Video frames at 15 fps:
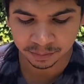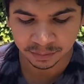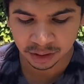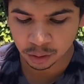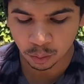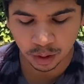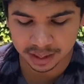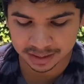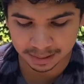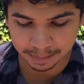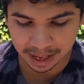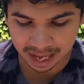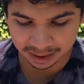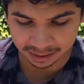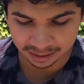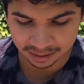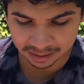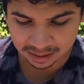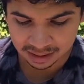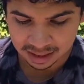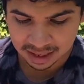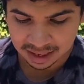What does it matter?
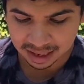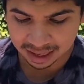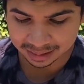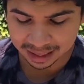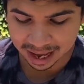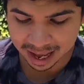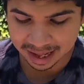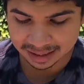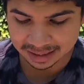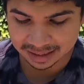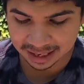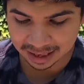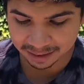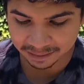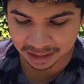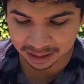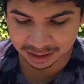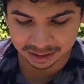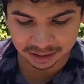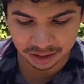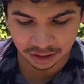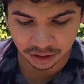Like the ants that have
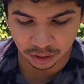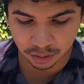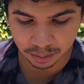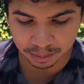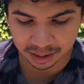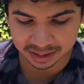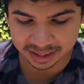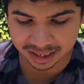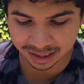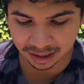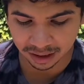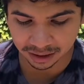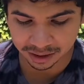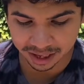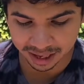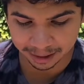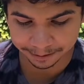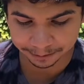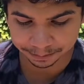nothing to do but dig all day.